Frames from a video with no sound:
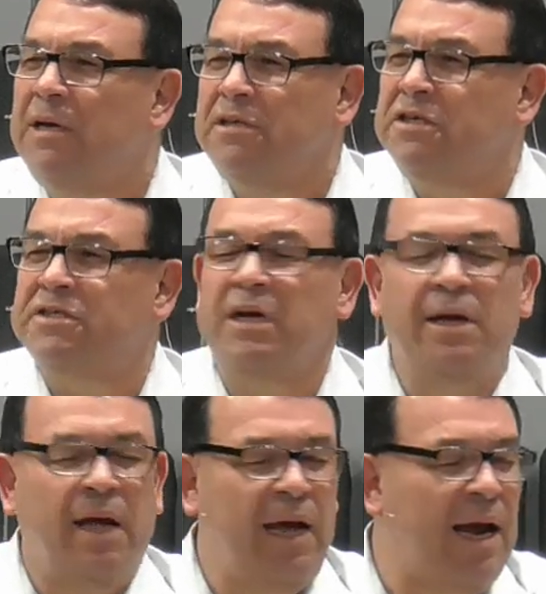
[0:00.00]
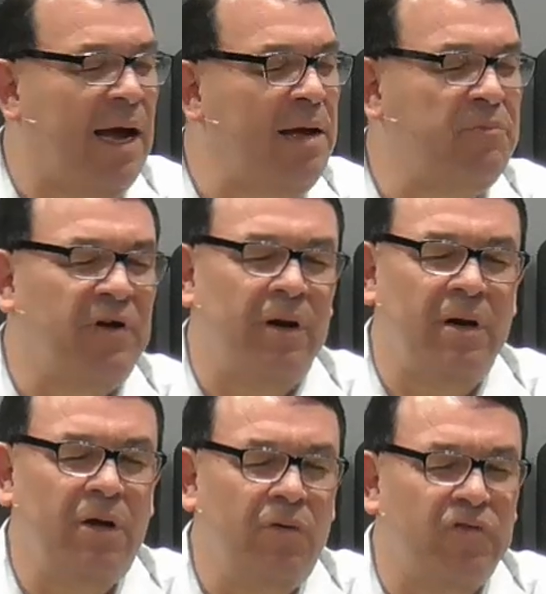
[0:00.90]
just and I am telling
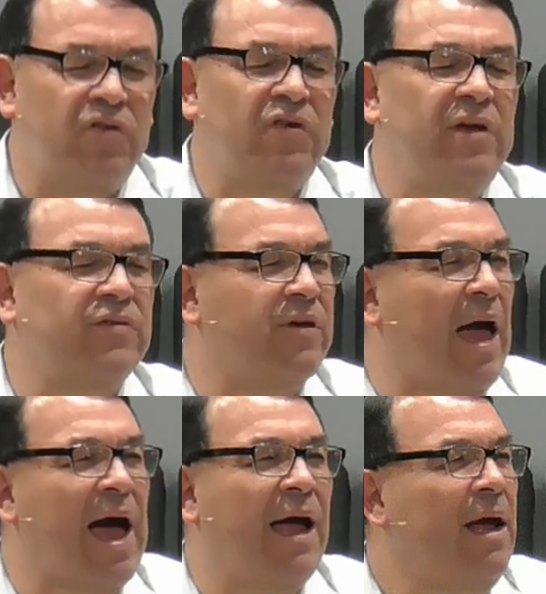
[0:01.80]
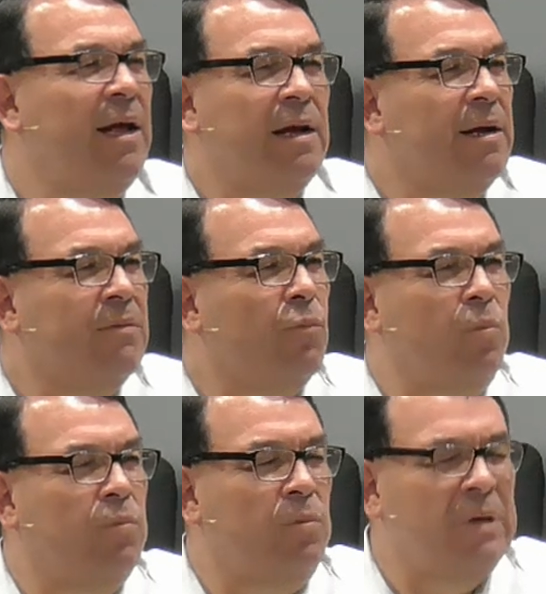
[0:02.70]
you, since I,
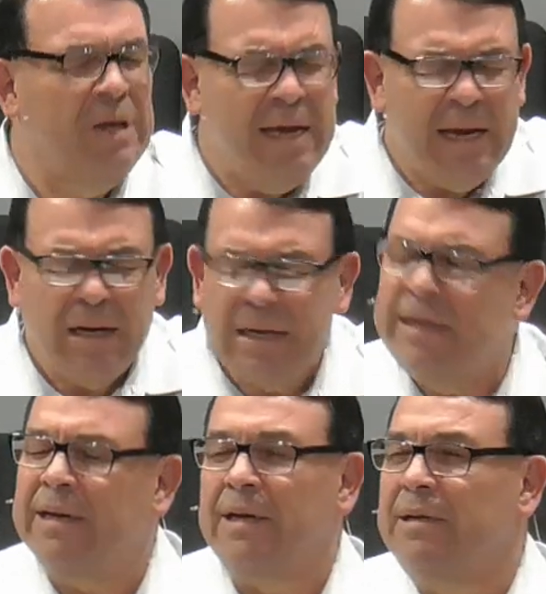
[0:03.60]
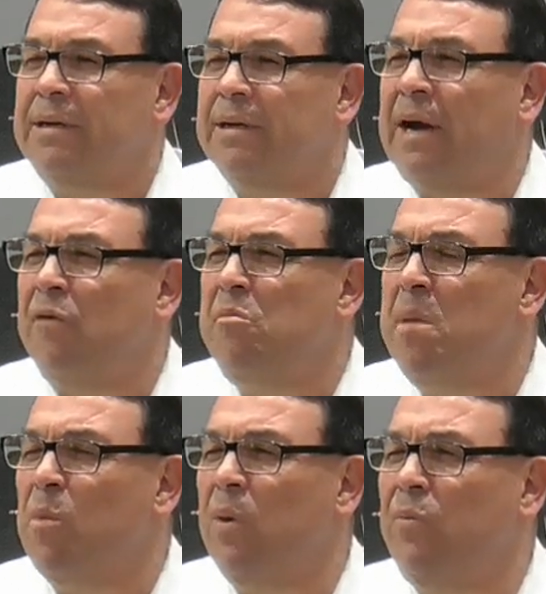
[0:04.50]
little, little, I
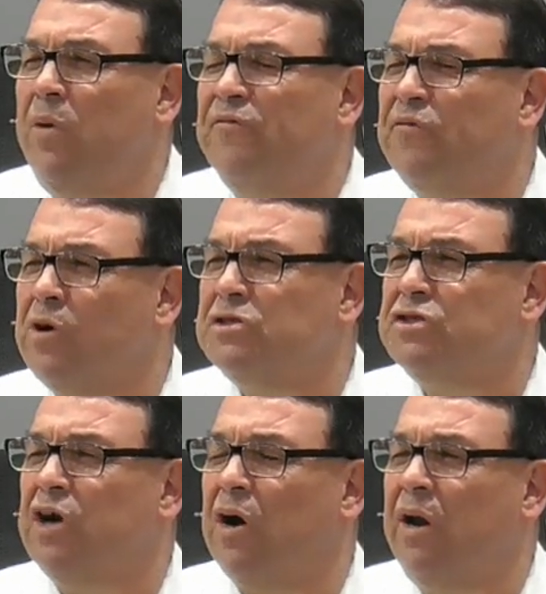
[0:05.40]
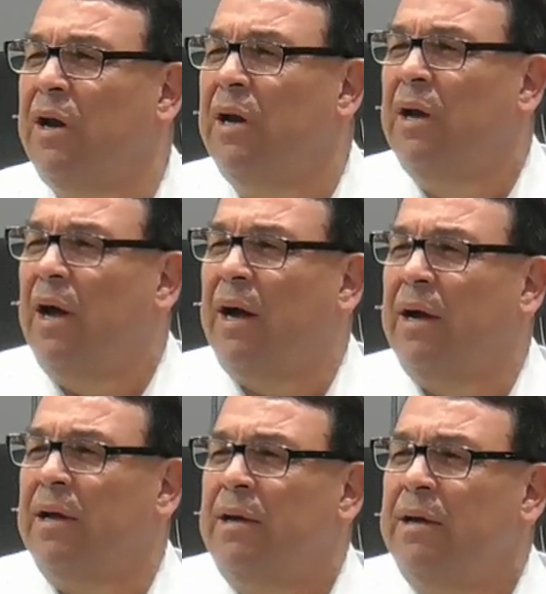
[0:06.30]
remember when we first started,
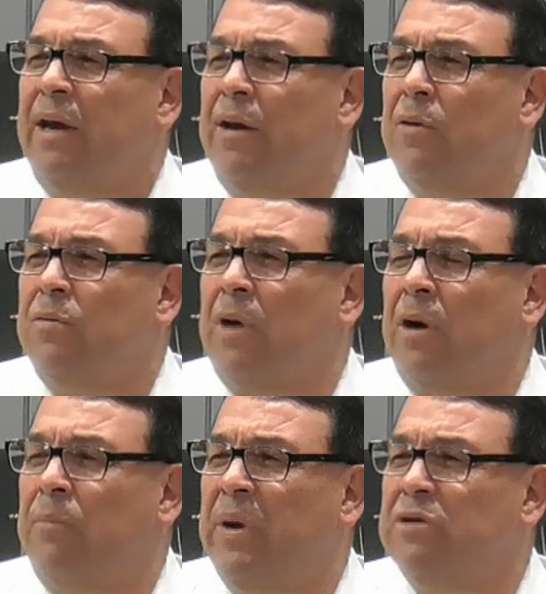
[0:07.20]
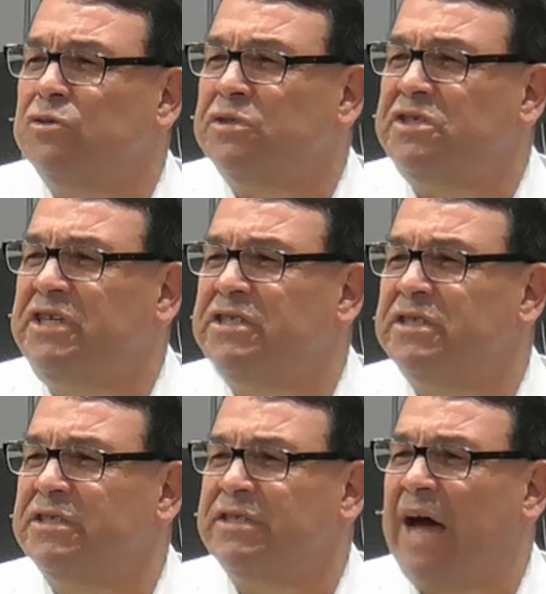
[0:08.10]
uh, you know, our parents was teaching
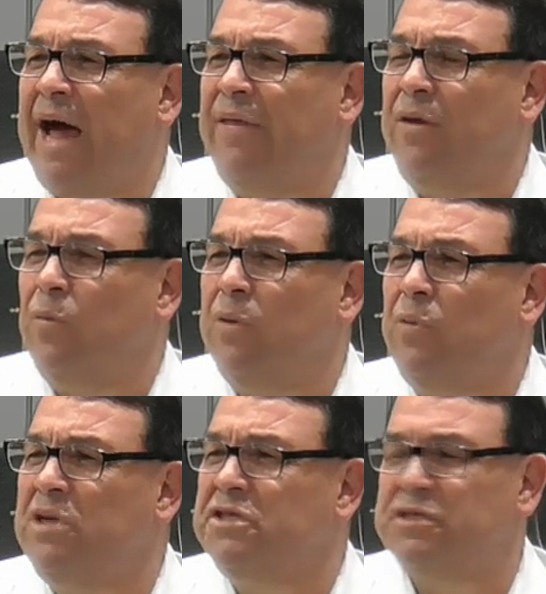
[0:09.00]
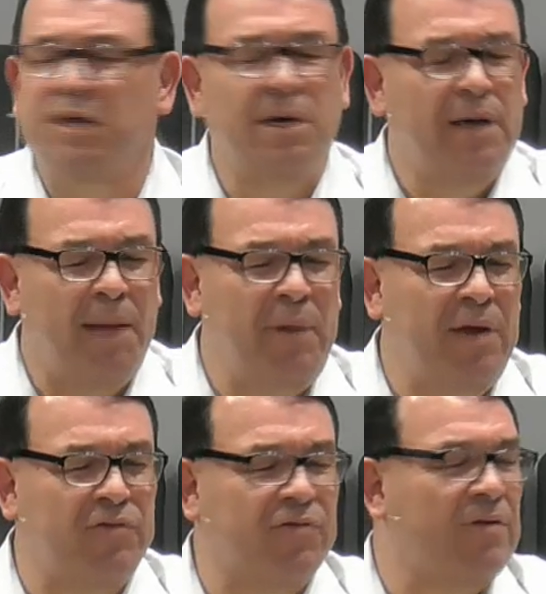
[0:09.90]
us tithing when we just, I mean,
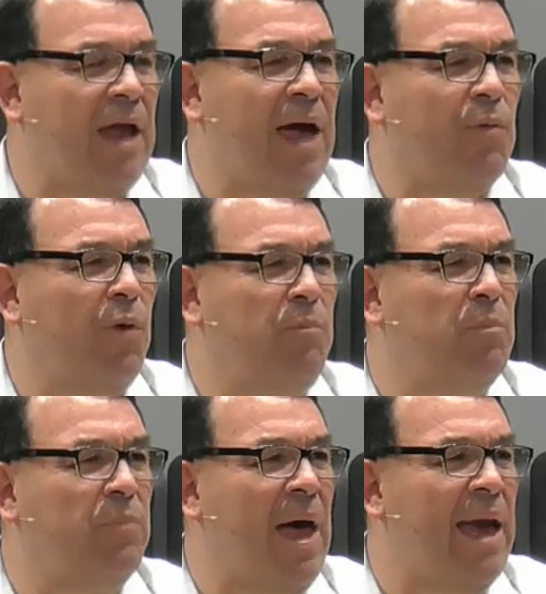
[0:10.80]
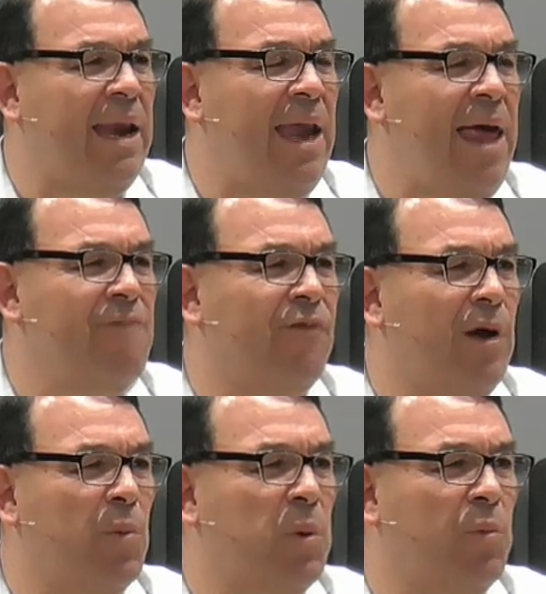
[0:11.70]
it's like we had an
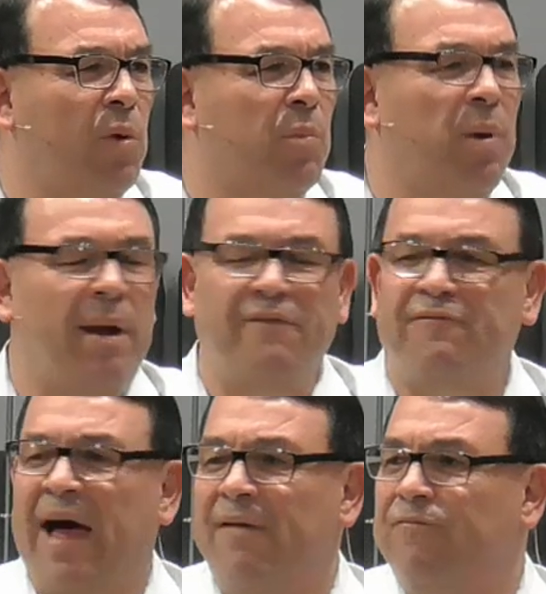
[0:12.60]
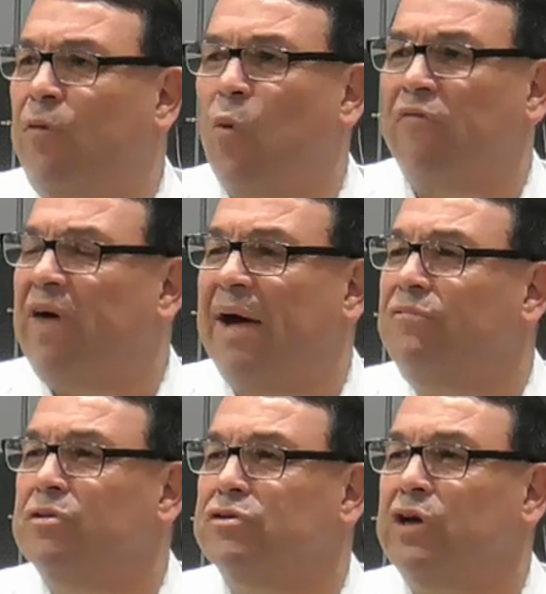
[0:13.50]
envelope when we were probably five, four or five
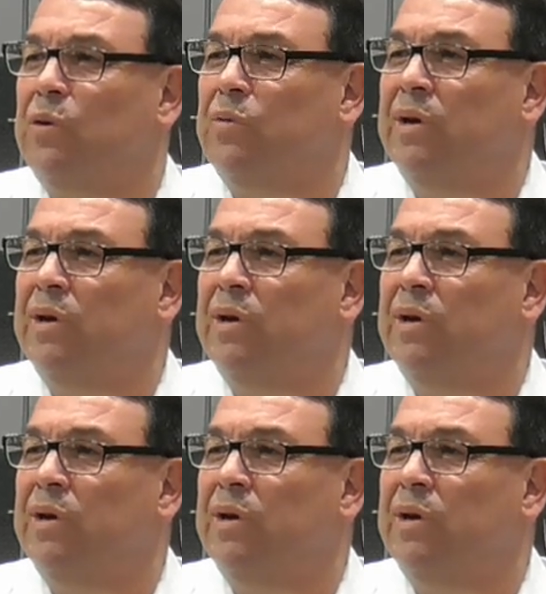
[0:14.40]
years old.